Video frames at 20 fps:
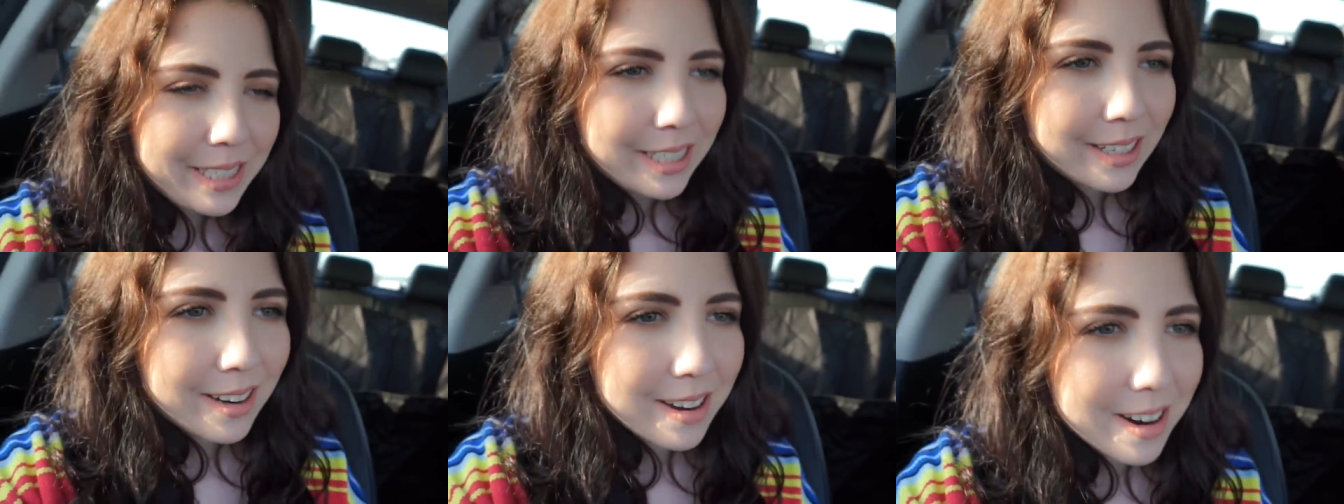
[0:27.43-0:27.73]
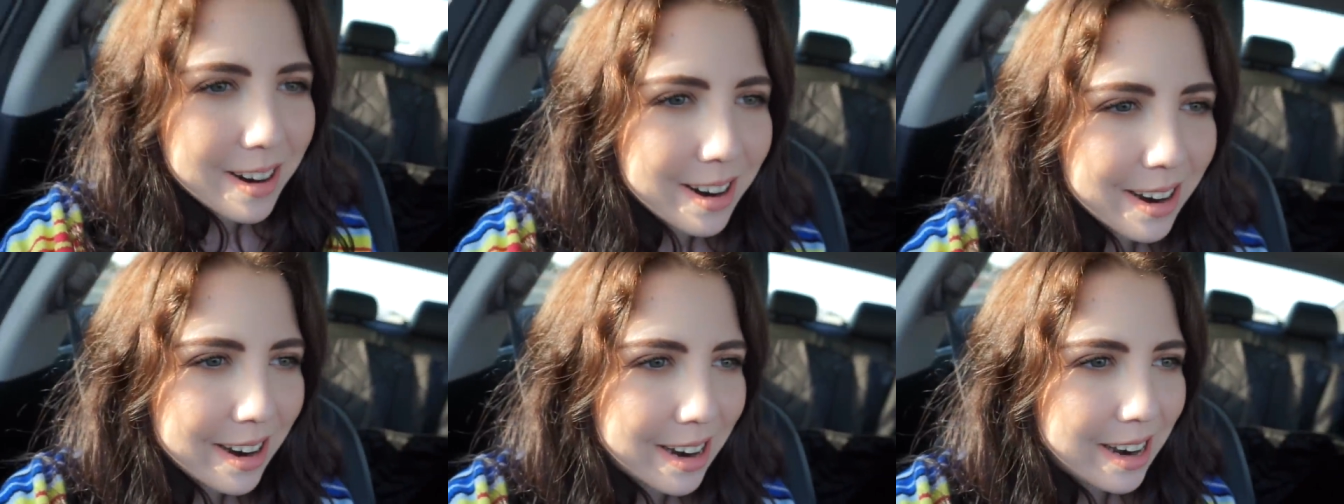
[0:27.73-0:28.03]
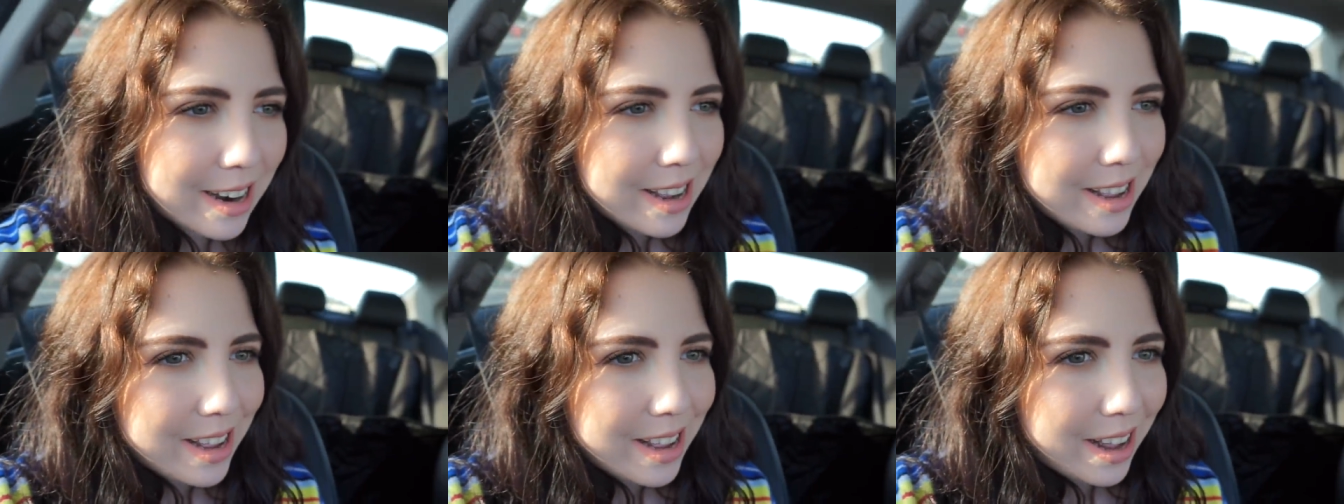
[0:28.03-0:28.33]
We
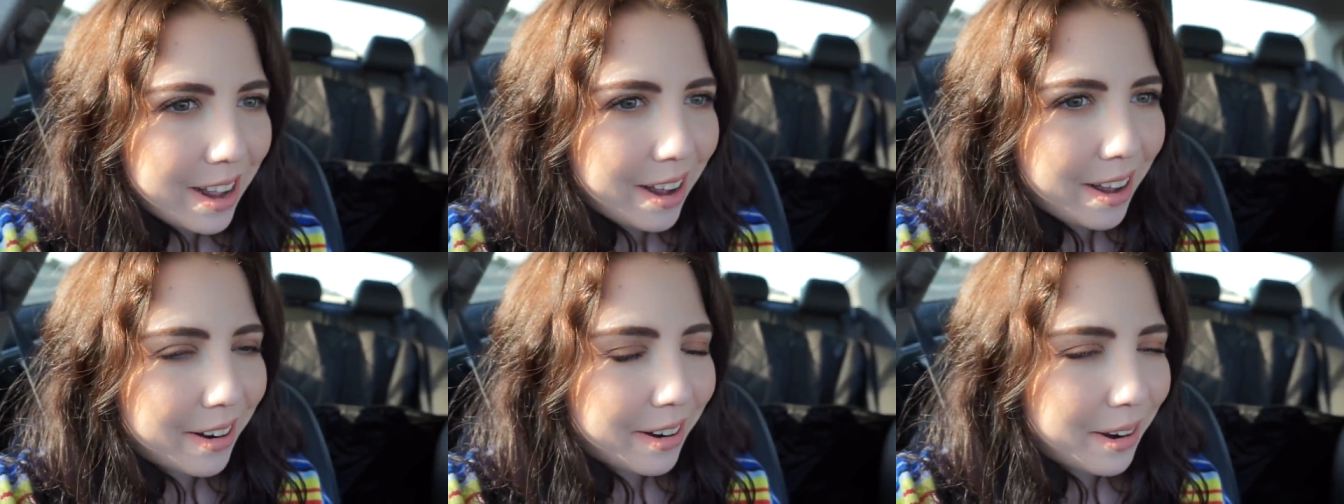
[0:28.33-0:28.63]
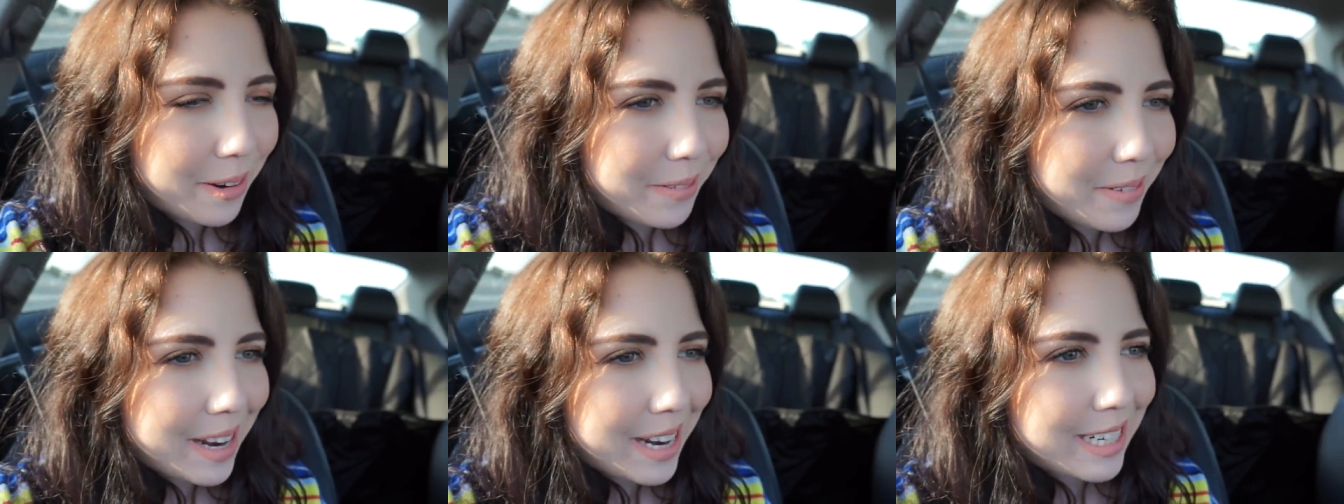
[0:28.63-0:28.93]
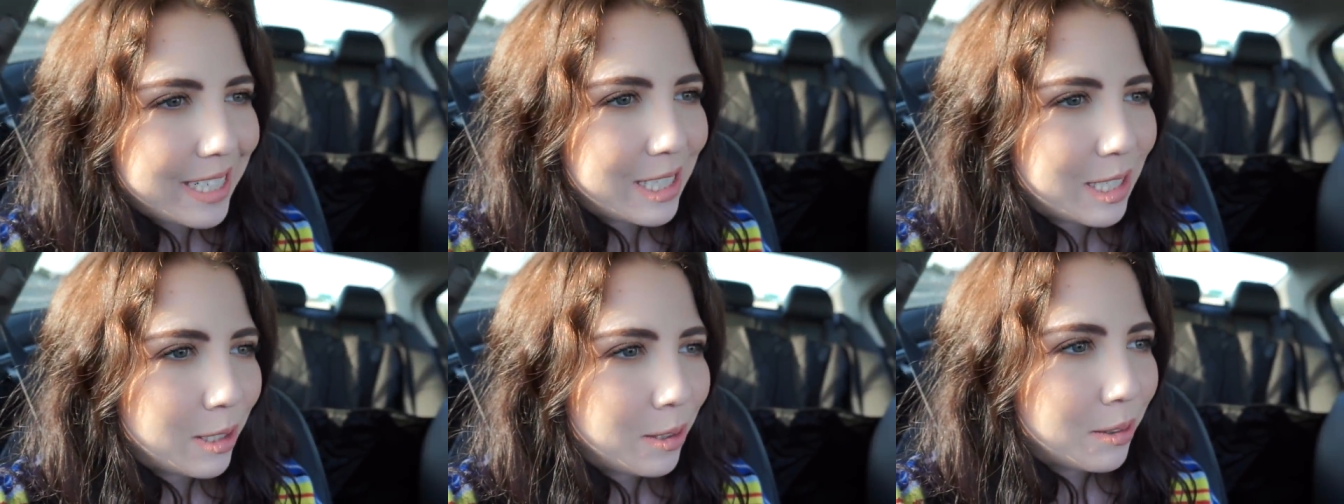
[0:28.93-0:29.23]
are on our
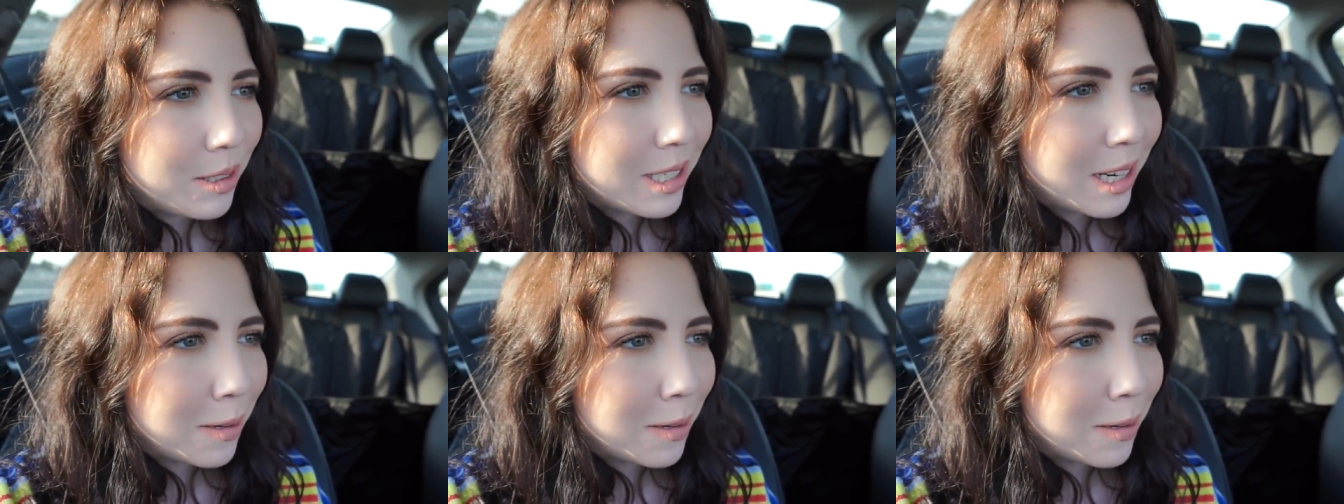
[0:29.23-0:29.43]
way to